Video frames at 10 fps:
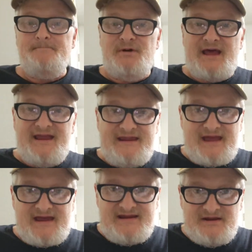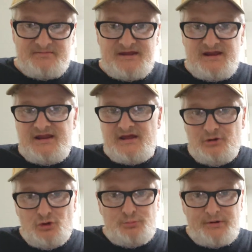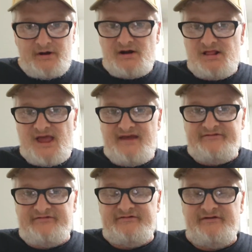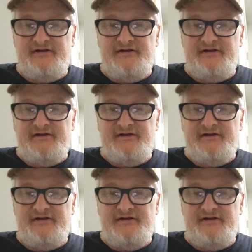but I am getting a new pair of glasses.